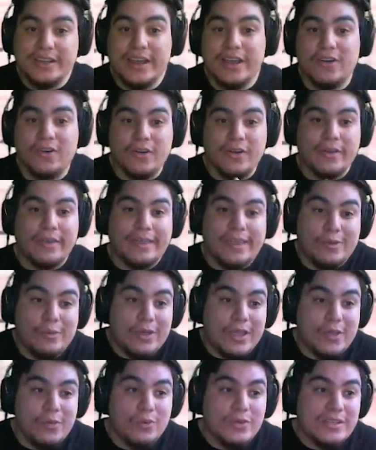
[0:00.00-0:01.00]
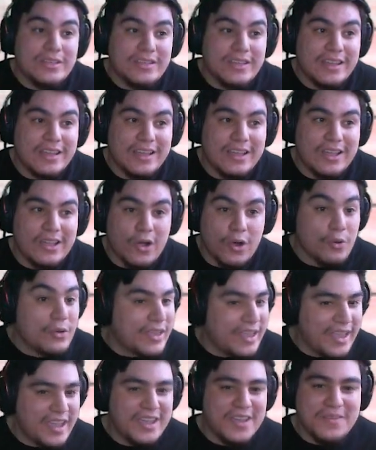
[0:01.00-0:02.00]
Now, it, it was
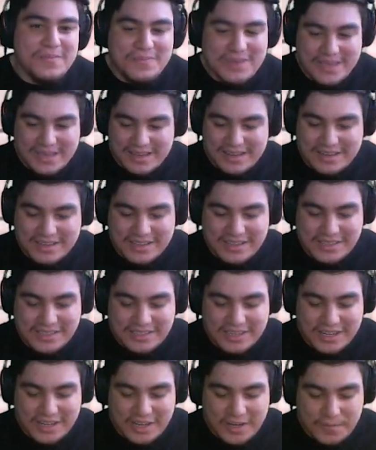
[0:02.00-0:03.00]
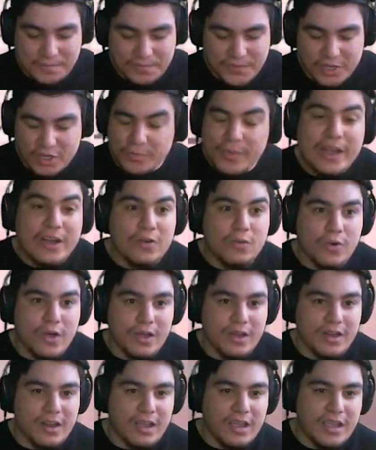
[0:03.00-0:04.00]
okay because um, no matter
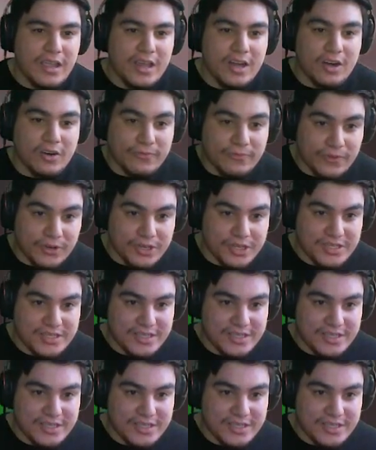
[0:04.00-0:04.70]
what, in our first